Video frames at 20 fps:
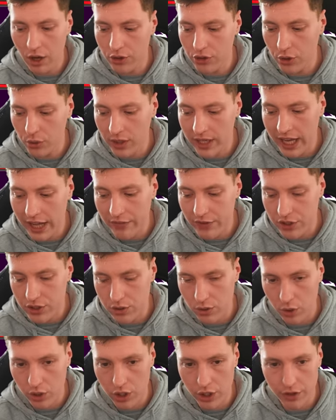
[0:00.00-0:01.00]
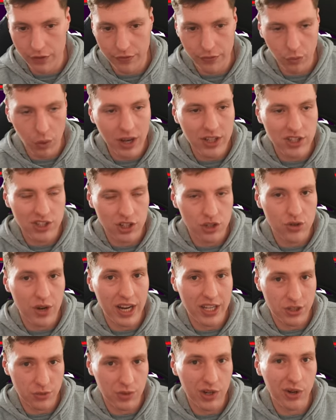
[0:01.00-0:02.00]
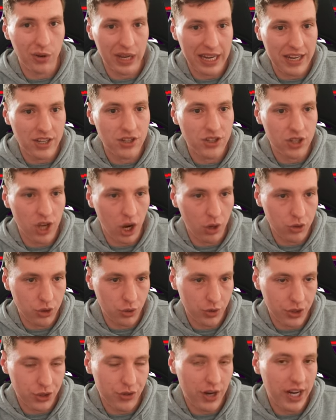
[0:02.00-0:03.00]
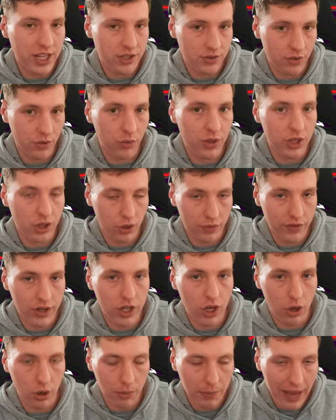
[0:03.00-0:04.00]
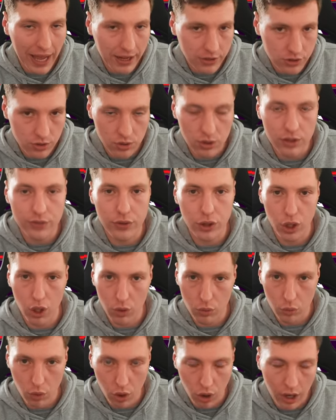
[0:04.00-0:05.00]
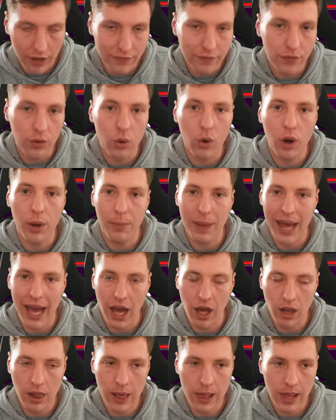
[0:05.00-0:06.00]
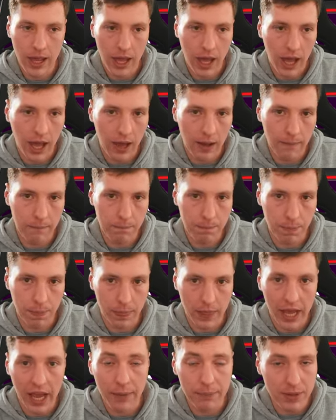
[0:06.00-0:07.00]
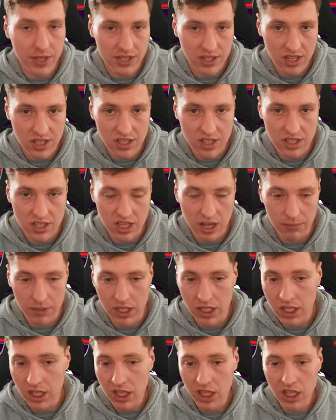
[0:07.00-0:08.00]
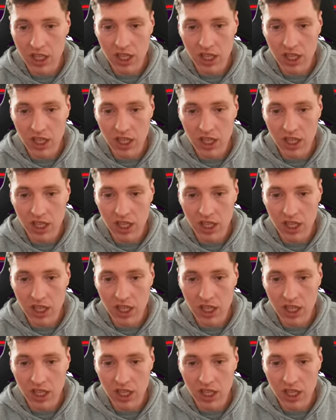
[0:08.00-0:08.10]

I'll do another sort of, once the transfer window ends, I'll do a transfer window video about sort of, you know, what I thought about um, our business this summer.